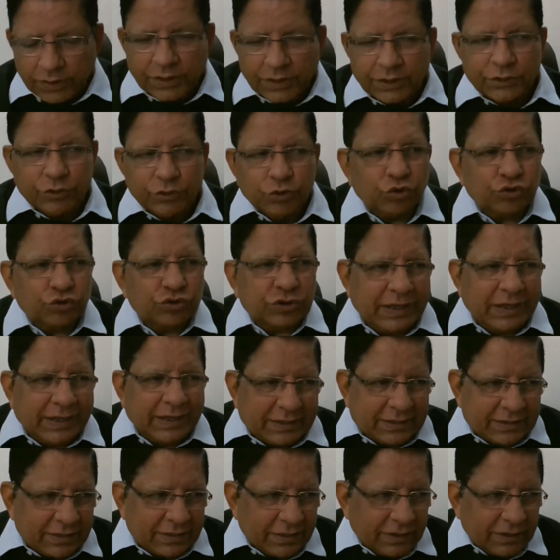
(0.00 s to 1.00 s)
You
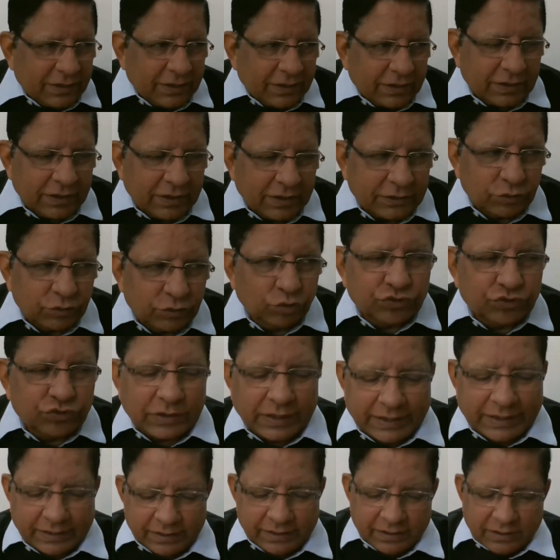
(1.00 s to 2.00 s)
said
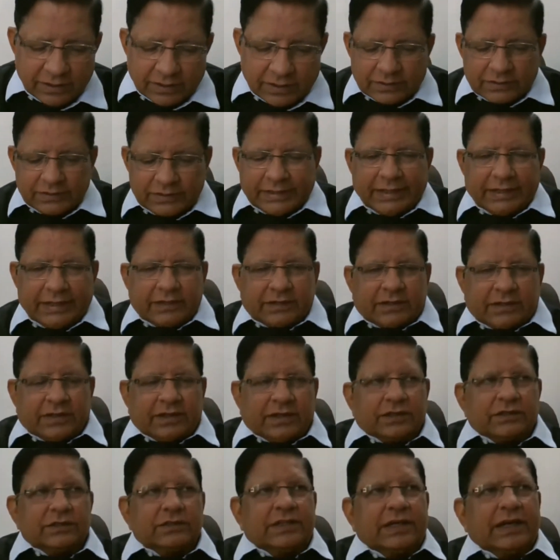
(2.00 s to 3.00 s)
that
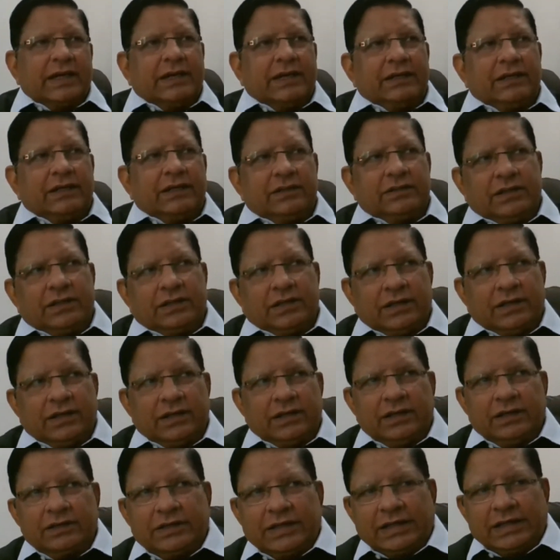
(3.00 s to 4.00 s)

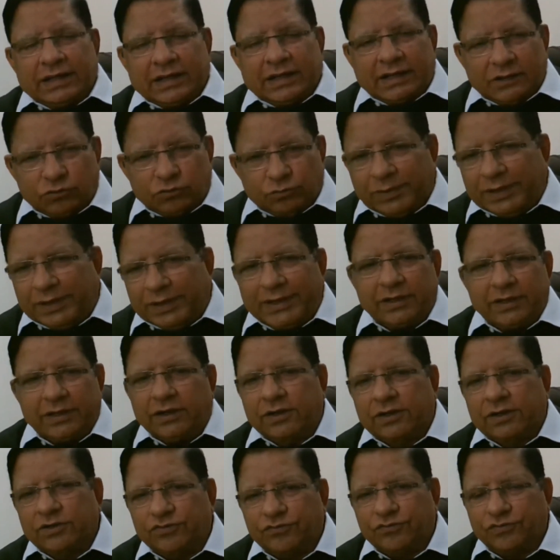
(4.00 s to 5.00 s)
there has been a
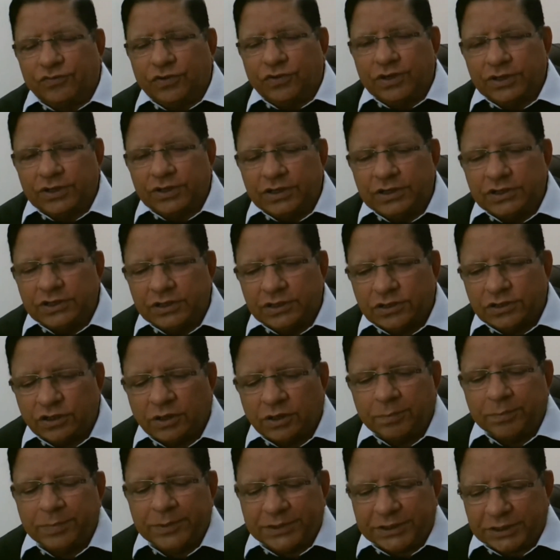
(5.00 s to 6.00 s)
lot of
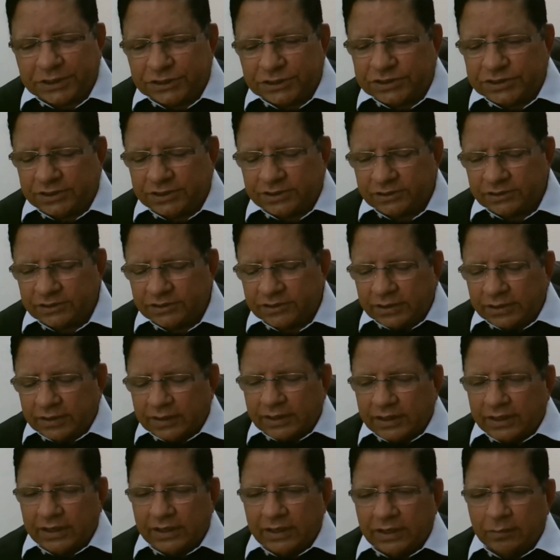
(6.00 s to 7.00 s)
competition
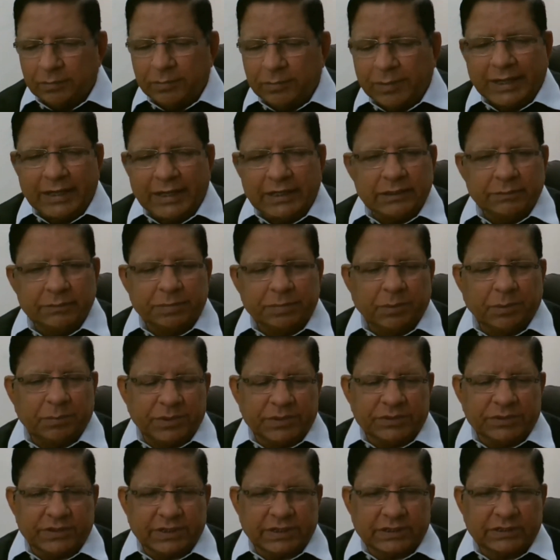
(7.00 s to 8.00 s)
by the
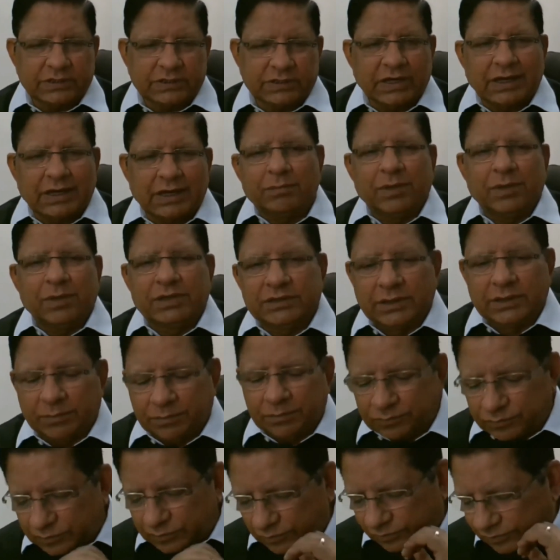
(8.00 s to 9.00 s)
public sector among
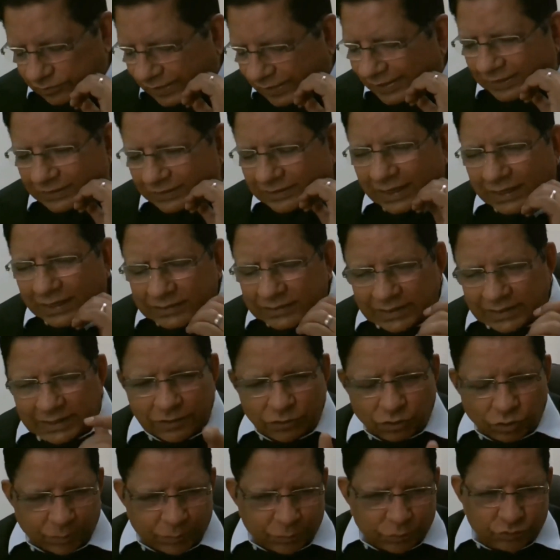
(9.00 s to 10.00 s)
themselves. I
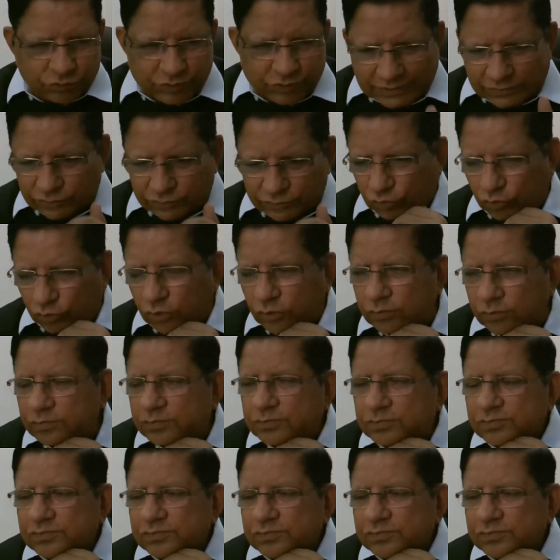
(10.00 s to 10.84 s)
hope you said so.